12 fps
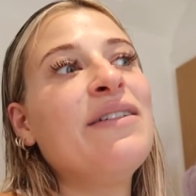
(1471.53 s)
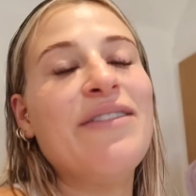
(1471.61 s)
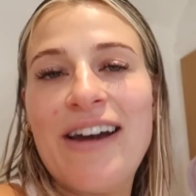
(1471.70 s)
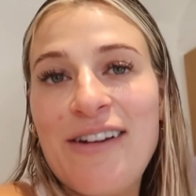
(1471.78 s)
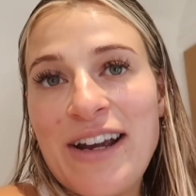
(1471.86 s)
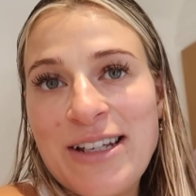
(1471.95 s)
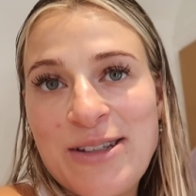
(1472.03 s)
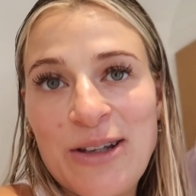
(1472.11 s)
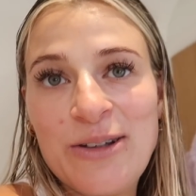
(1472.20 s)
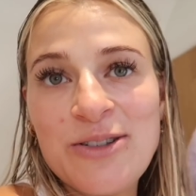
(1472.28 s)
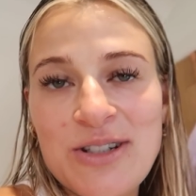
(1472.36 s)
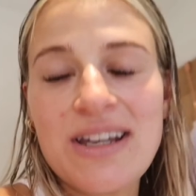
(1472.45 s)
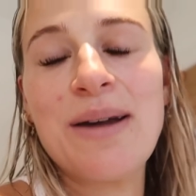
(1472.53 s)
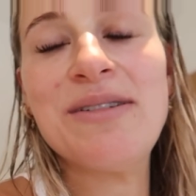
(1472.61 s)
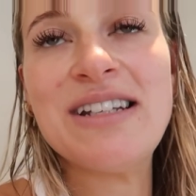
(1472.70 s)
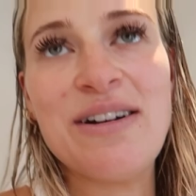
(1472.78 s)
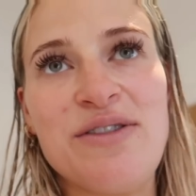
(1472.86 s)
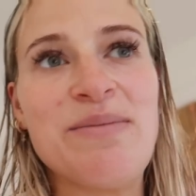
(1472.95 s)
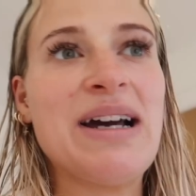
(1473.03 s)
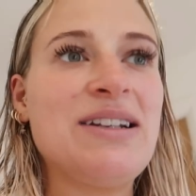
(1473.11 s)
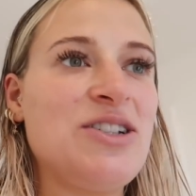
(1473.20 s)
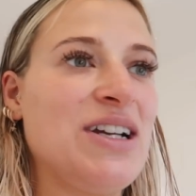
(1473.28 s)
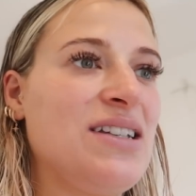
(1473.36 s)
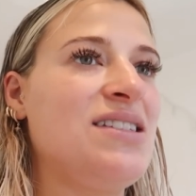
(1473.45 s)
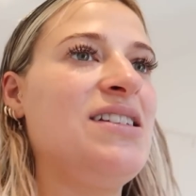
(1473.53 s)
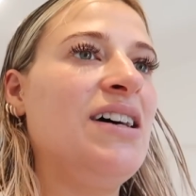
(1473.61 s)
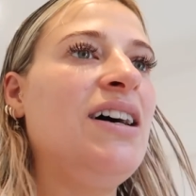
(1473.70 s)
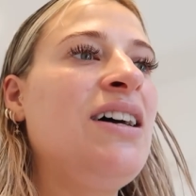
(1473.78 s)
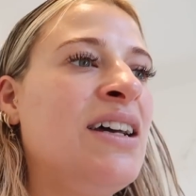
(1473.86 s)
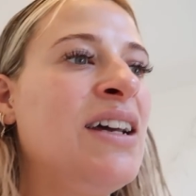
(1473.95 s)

very, very soon. She's coming down from Manchester.